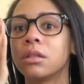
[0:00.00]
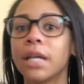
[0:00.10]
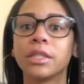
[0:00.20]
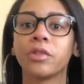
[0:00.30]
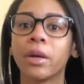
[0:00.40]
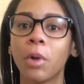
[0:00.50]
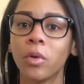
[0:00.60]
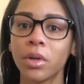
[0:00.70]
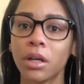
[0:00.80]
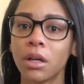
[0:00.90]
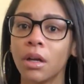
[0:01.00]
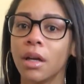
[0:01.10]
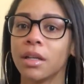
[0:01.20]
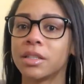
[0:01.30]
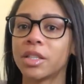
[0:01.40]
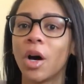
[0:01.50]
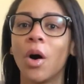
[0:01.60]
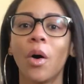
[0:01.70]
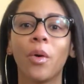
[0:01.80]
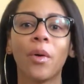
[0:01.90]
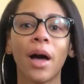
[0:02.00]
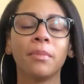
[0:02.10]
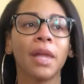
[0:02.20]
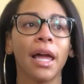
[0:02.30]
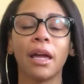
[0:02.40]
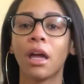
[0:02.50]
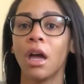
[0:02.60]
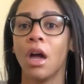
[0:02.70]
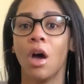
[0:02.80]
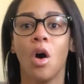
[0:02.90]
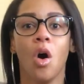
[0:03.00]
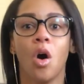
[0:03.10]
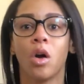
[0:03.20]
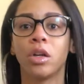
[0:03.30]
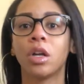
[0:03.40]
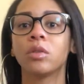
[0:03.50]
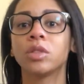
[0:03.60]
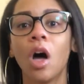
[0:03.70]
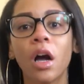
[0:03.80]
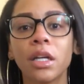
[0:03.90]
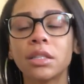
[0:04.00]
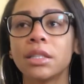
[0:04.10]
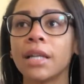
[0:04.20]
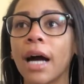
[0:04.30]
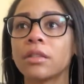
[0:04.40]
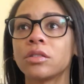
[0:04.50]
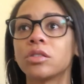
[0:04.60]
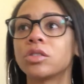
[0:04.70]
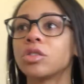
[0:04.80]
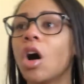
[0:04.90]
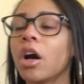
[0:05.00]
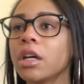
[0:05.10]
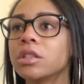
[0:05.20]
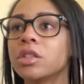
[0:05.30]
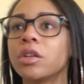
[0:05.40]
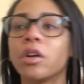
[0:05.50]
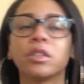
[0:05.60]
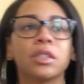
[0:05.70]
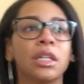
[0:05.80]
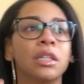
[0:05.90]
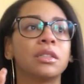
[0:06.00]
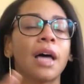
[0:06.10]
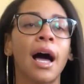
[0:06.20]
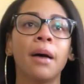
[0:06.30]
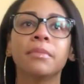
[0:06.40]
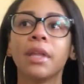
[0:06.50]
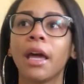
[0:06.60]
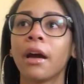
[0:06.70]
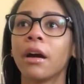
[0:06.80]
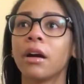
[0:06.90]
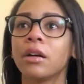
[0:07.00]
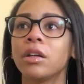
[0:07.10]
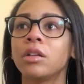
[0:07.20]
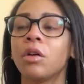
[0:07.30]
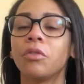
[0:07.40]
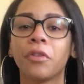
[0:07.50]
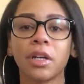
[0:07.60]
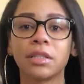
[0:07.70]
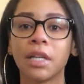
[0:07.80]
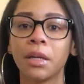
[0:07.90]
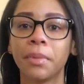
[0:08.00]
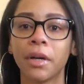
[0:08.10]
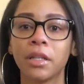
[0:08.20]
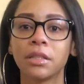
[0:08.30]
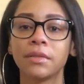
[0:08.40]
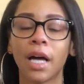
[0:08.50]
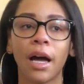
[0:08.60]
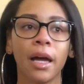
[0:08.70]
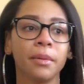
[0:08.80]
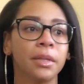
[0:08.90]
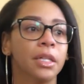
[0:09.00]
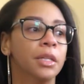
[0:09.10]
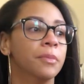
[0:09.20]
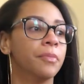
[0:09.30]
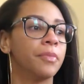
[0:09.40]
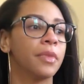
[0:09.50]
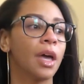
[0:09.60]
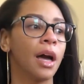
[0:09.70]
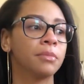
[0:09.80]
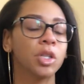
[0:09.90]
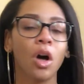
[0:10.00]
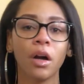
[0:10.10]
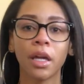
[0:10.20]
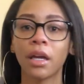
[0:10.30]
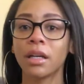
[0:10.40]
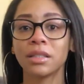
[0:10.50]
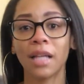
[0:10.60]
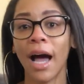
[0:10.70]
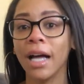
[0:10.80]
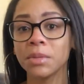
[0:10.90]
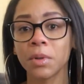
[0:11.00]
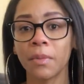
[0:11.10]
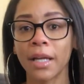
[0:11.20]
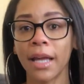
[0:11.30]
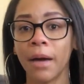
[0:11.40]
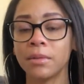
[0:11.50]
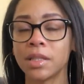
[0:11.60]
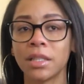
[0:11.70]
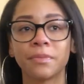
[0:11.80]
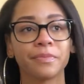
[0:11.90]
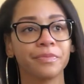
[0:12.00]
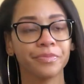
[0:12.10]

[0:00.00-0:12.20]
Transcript: Desiree mode. So I'm like, you know, talking to doctors, talking to nurses. I'm there, you know, for extended periods of time. I'm talking, because the hospital my dad was in,